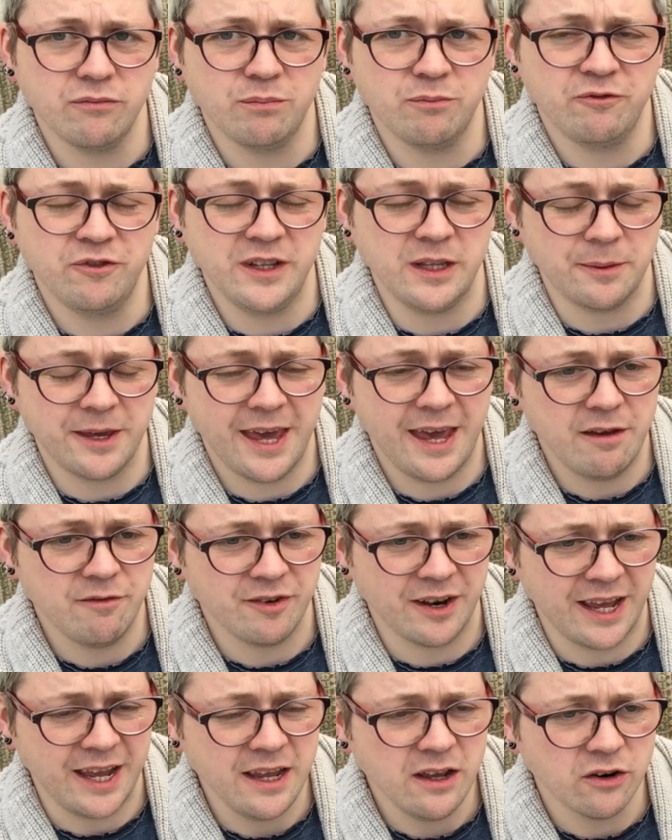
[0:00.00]
Philip
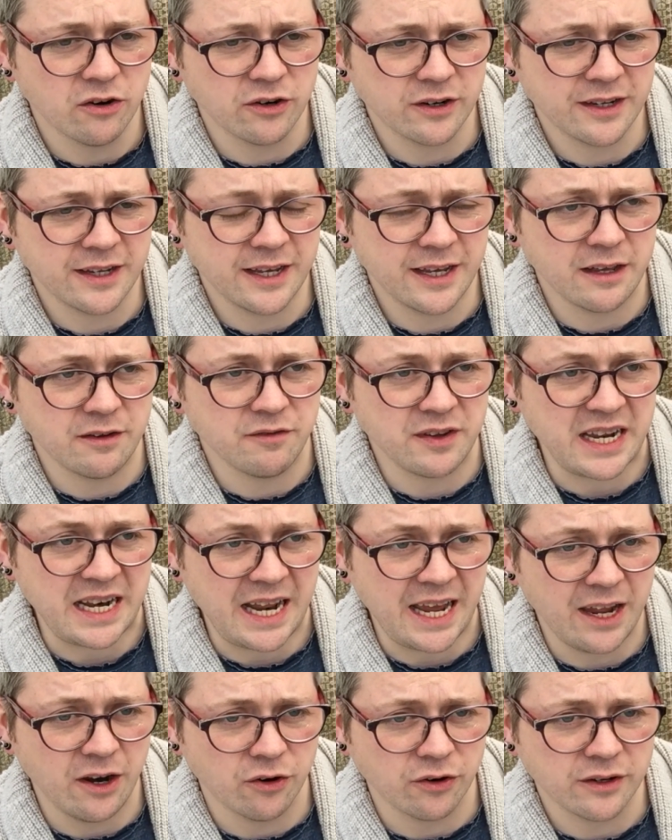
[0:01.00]
Caveney, or
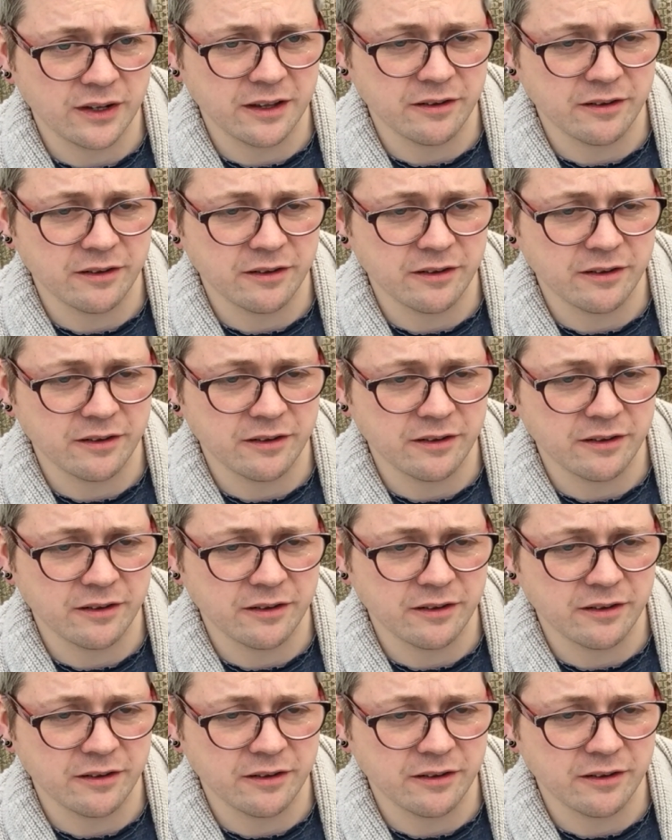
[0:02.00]
Caveney,